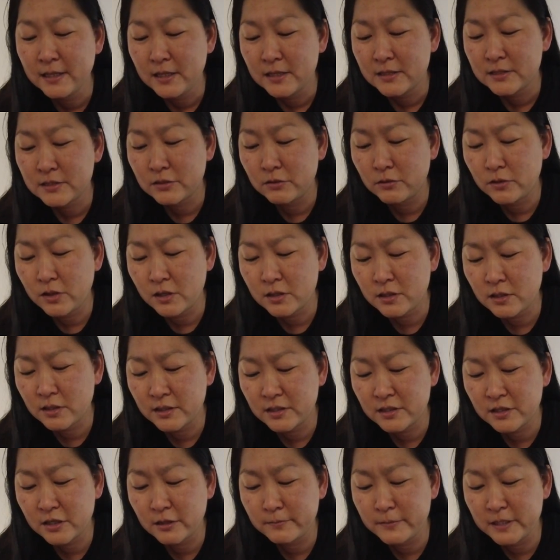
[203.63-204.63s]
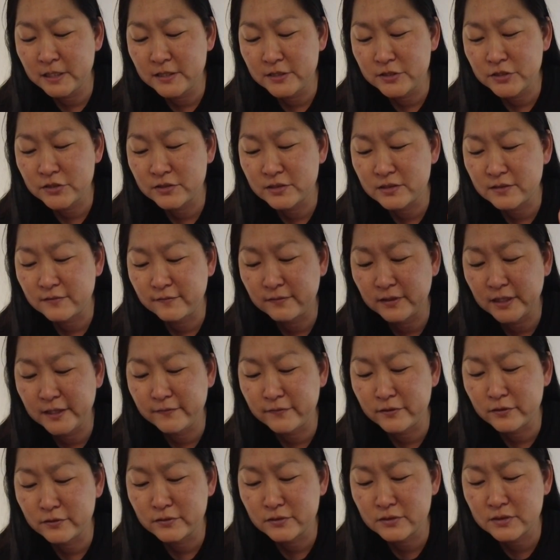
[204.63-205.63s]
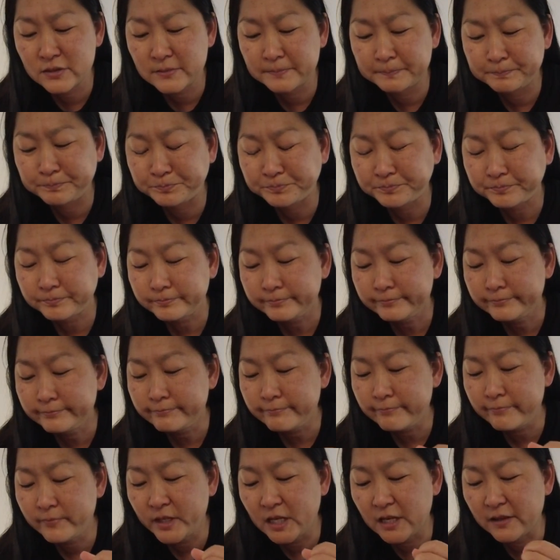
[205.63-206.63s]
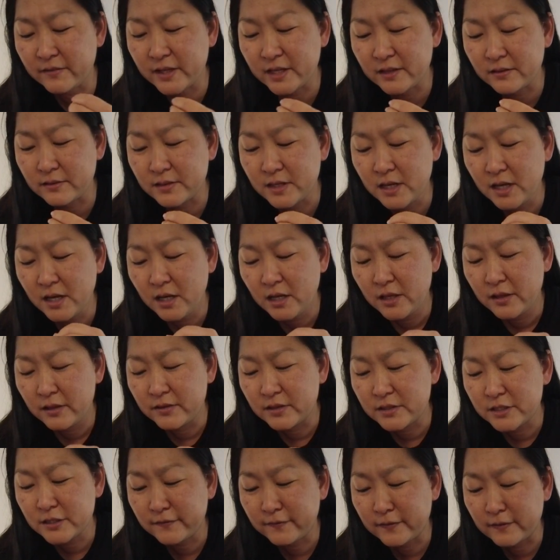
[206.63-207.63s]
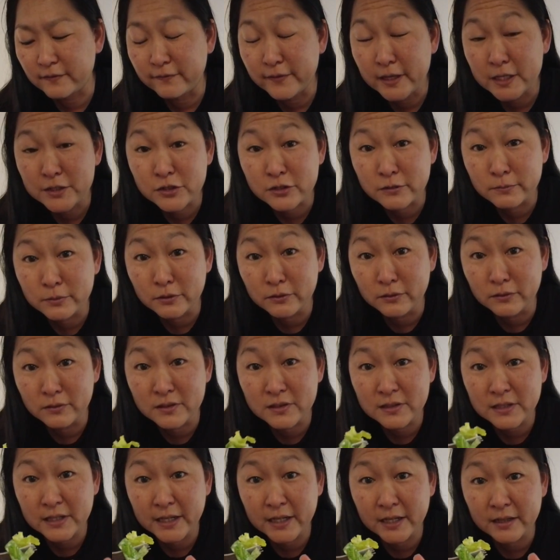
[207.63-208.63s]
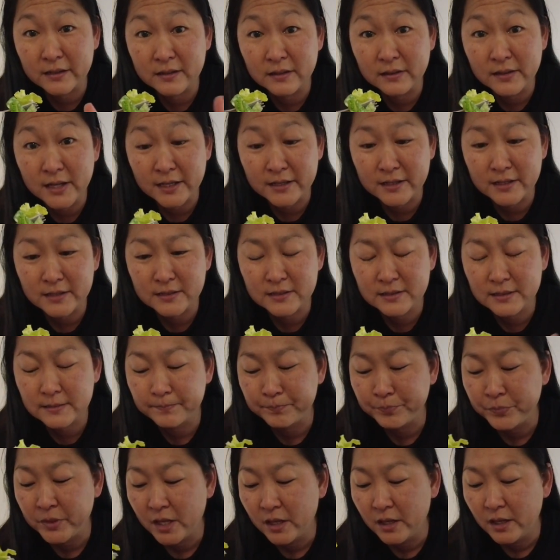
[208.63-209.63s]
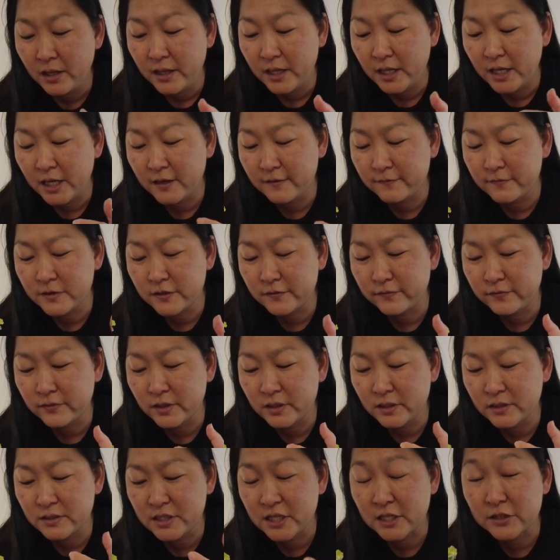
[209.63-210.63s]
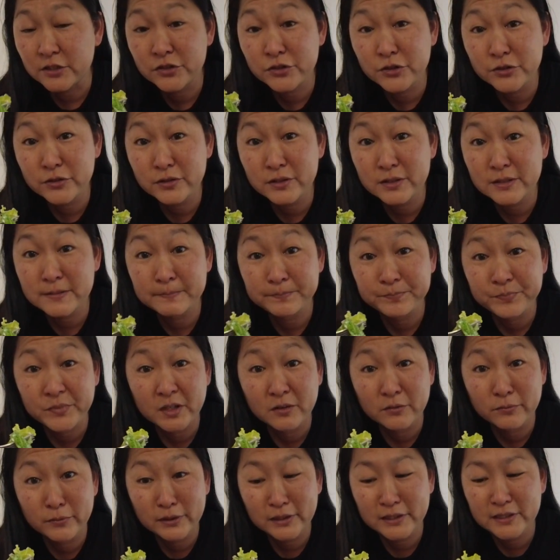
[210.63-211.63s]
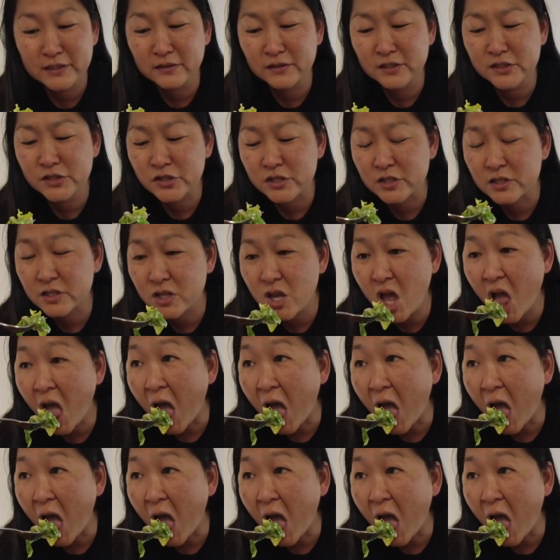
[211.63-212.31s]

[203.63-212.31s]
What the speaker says: So all kind of combinations of flavors. And then the different vegetables and lettuce have different textures. Really delicious.